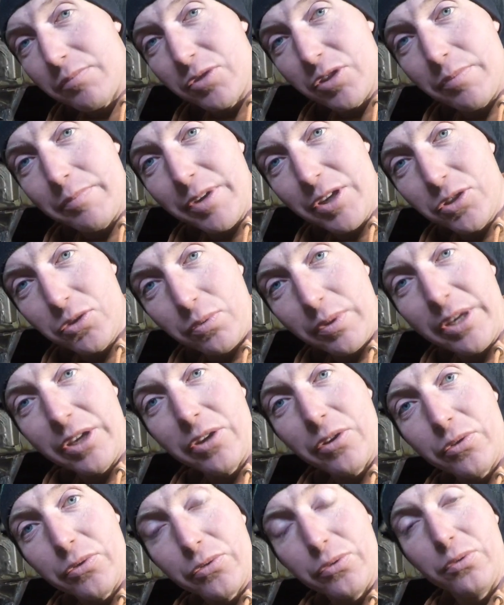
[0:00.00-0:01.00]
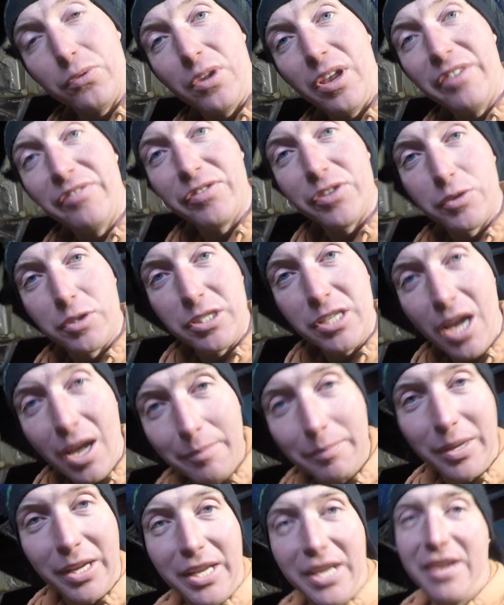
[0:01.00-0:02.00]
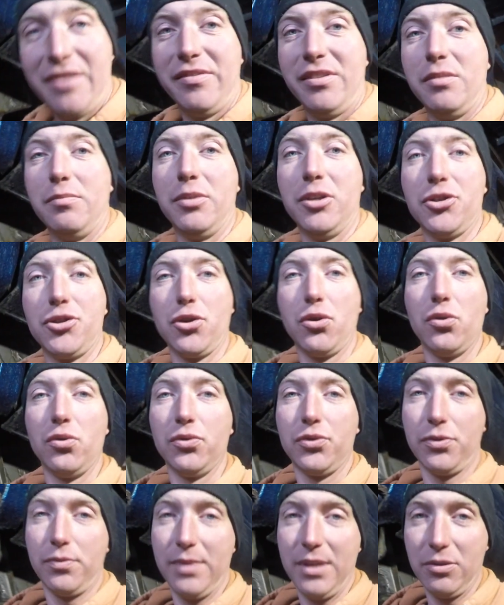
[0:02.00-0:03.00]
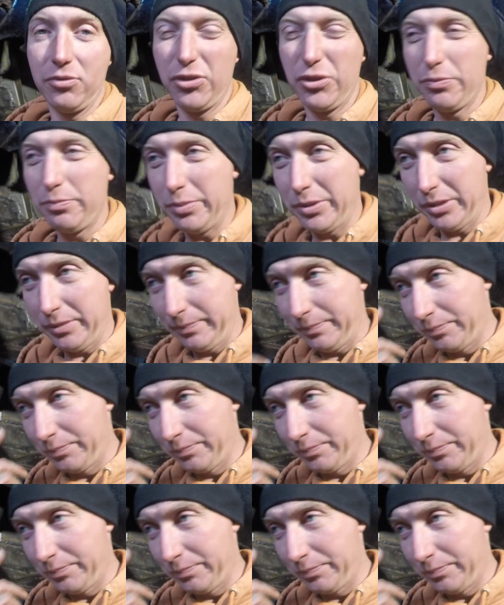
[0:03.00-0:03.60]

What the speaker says: the best way to go through life is not by having a bunch of holes around you, but